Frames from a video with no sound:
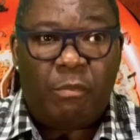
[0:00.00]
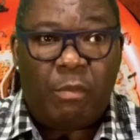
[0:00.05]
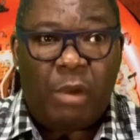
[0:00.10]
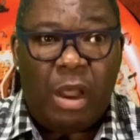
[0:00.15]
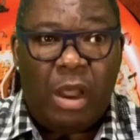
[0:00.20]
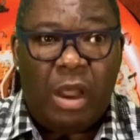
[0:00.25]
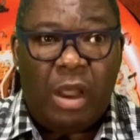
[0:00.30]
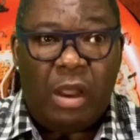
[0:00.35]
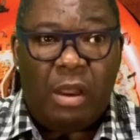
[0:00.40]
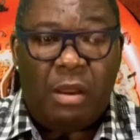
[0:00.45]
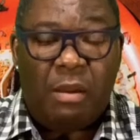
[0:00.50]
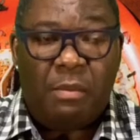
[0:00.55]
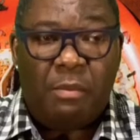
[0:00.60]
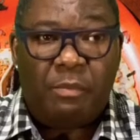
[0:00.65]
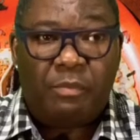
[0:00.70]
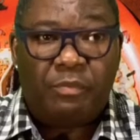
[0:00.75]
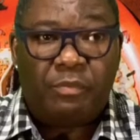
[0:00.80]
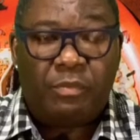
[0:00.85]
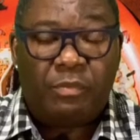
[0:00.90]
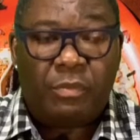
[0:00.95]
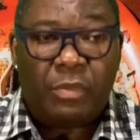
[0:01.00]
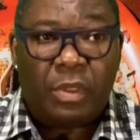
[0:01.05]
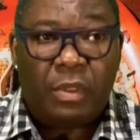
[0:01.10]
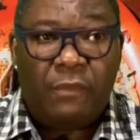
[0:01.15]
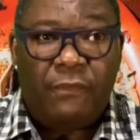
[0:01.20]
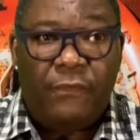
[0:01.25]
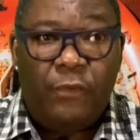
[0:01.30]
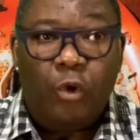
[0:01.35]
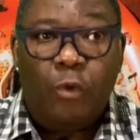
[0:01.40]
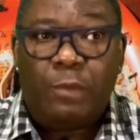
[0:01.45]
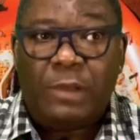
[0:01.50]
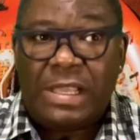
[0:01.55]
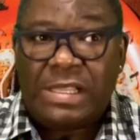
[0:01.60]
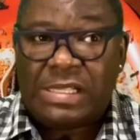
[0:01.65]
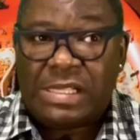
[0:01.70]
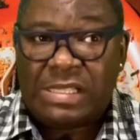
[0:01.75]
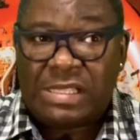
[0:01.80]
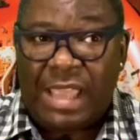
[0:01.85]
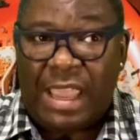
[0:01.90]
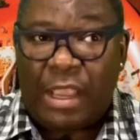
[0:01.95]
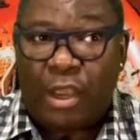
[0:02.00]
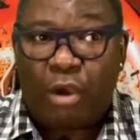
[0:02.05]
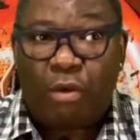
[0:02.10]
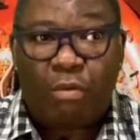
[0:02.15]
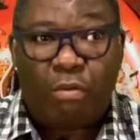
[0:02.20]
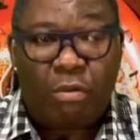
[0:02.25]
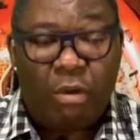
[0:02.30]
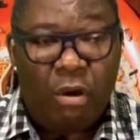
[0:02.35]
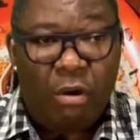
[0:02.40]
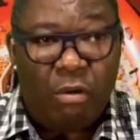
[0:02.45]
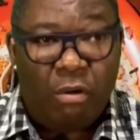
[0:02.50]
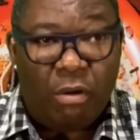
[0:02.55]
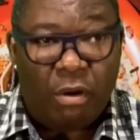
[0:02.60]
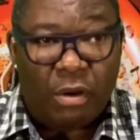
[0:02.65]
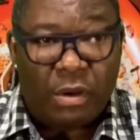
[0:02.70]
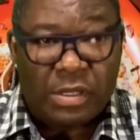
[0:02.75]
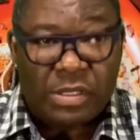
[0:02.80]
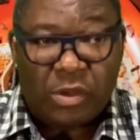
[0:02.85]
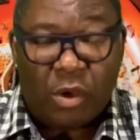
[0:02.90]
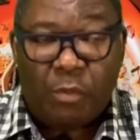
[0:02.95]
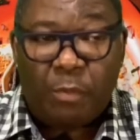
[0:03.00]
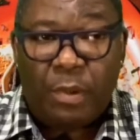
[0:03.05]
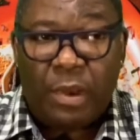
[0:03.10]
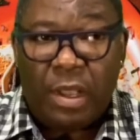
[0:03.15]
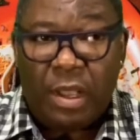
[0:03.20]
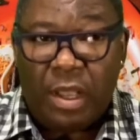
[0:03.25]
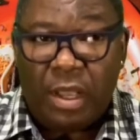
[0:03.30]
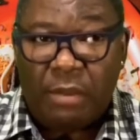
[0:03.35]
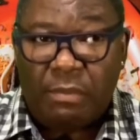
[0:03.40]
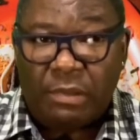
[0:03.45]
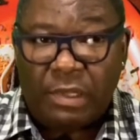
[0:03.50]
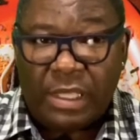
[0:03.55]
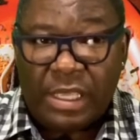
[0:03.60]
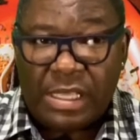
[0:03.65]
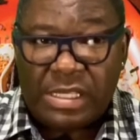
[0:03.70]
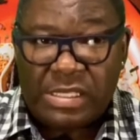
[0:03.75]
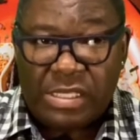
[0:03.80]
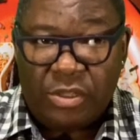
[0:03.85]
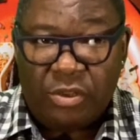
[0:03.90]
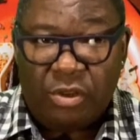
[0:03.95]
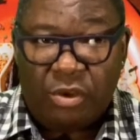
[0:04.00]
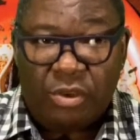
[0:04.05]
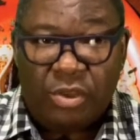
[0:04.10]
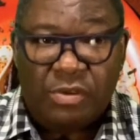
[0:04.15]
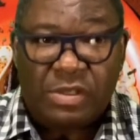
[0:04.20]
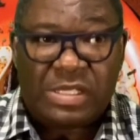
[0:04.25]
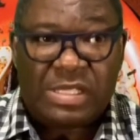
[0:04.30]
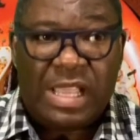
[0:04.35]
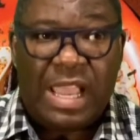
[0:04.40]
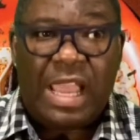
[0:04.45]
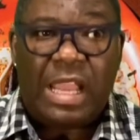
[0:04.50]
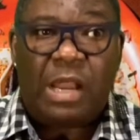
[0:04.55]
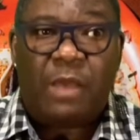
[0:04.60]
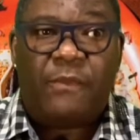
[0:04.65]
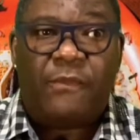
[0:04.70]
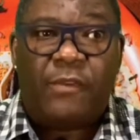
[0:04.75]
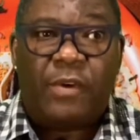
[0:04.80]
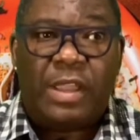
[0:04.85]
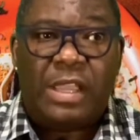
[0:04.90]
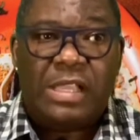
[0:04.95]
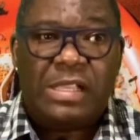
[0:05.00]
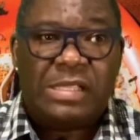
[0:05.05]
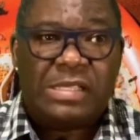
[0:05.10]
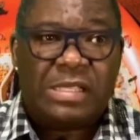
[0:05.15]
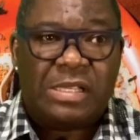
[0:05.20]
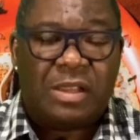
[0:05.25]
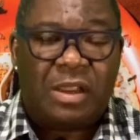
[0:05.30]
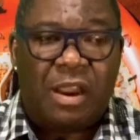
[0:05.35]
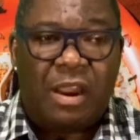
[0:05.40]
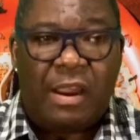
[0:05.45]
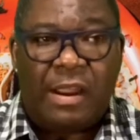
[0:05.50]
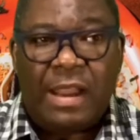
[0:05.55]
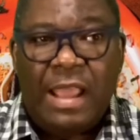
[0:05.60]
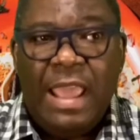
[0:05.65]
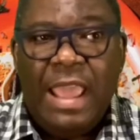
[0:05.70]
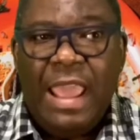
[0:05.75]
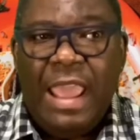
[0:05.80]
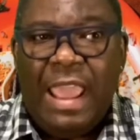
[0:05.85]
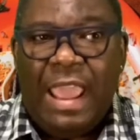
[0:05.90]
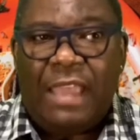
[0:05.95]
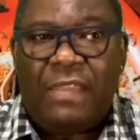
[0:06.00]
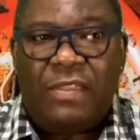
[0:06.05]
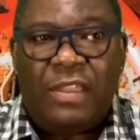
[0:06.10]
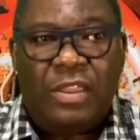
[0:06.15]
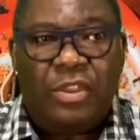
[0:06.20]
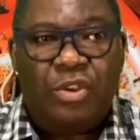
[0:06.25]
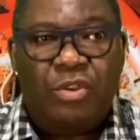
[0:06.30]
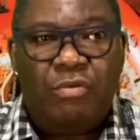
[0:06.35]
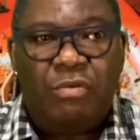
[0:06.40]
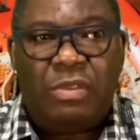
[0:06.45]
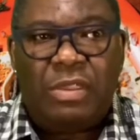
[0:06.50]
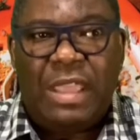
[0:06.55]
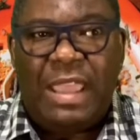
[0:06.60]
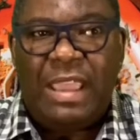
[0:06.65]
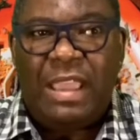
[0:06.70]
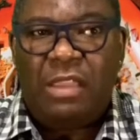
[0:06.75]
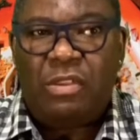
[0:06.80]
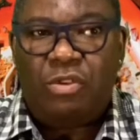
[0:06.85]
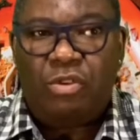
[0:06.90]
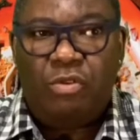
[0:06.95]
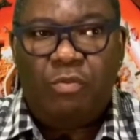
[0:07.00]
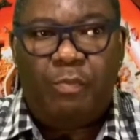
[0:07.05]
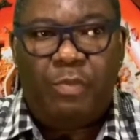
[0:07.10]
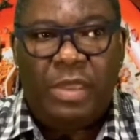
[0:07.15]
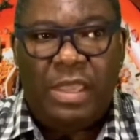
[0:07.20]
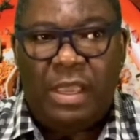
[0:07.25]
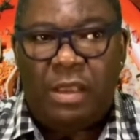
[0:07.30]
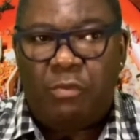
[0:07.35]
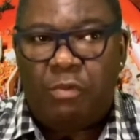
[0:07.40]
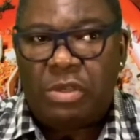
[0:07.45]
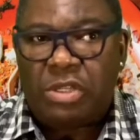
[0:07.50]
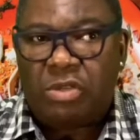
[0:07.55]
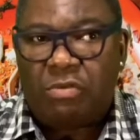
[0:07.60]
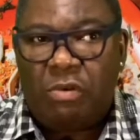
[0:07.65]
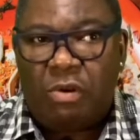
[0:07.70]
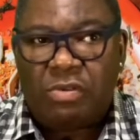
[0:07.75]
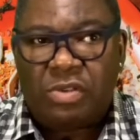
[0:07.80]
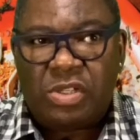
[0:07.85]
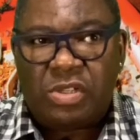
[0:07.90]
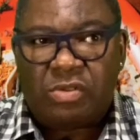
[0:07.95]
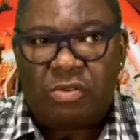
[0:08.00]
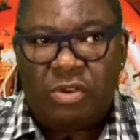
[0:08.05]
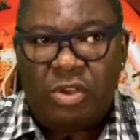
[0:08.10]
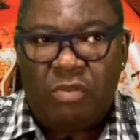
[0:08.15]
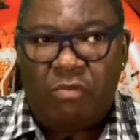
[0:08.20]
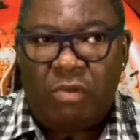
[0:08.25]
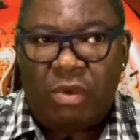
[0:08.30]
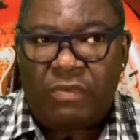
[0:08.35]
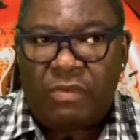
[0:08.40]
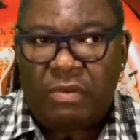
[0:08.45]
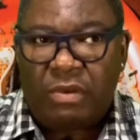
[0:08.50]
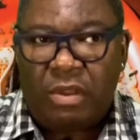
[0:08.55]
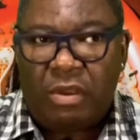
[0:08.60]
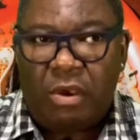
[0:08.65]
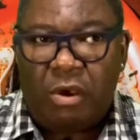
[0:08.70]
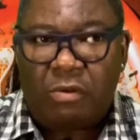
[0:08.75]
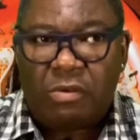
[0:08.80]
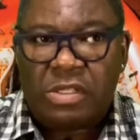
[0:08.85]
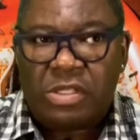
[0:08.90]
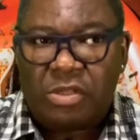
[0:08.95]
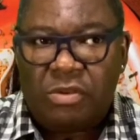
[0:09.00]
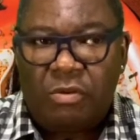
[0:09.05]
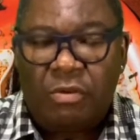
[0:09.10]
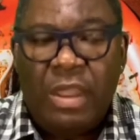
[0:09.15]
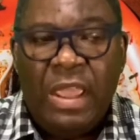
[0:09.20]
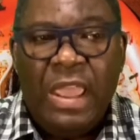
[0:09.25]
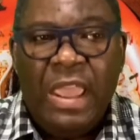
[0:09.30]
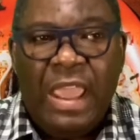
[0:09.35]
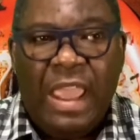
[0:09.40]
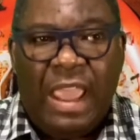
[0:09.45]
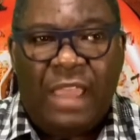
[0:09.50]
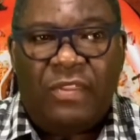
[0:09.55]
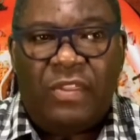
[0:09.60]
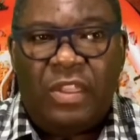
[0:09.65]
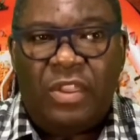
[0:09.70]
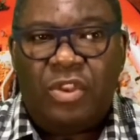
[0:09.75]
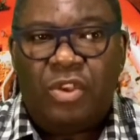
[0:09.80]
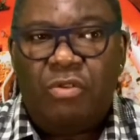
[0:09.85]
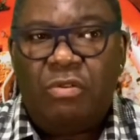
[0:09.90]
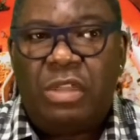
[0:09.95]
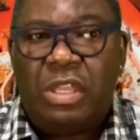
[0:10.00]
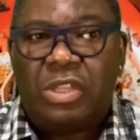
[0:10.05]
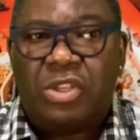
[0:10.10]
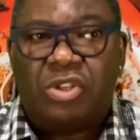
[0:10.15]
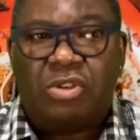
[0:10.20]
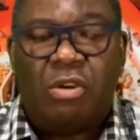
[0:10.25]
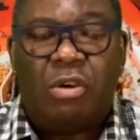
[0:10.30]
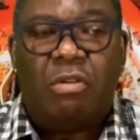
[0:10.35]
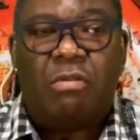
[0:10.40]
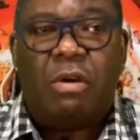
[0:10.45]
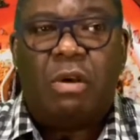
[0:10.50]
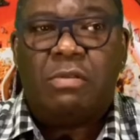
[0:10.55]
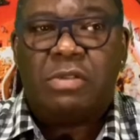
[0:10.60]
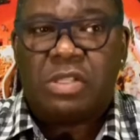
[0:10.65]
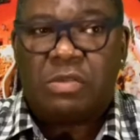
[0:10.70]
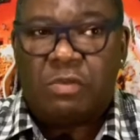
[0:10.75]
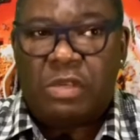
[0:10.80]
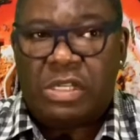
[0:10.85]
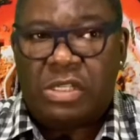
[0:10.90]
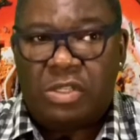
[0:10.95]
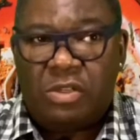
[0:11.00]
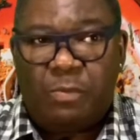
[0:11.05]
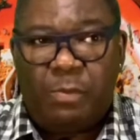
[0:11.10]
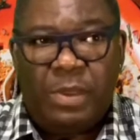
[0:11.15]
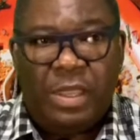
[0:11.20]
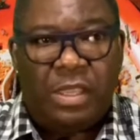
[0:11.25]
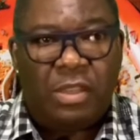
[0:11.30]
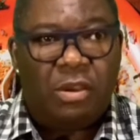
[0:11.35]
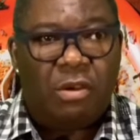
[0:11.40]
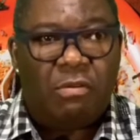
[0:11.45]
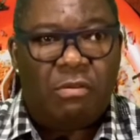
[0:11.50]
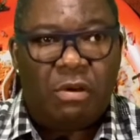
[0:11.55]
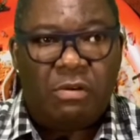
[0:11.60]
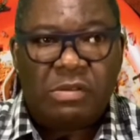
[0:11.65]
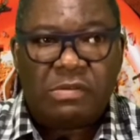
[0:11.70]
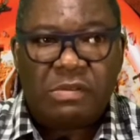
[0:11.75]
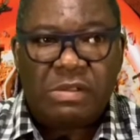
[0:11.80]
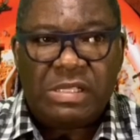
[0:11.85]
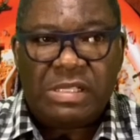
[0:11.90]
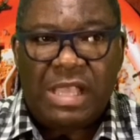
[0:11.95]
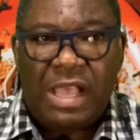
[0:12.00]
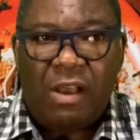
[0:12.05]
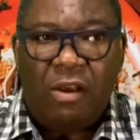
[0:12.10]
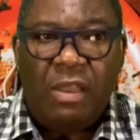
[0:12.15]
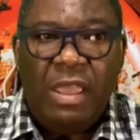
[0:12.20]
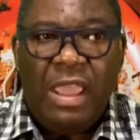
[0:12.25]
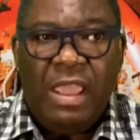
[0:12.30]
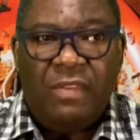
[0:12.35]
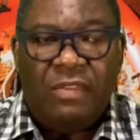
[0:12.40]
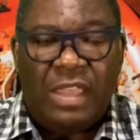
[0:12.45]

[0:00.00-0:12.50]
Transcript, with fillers: um, food places like Kroger's or Publix. You know, you sign up for Instacart, and then you they can you pick which grocery store you want them to go to, and then you get your groceries. You pick your groceries out.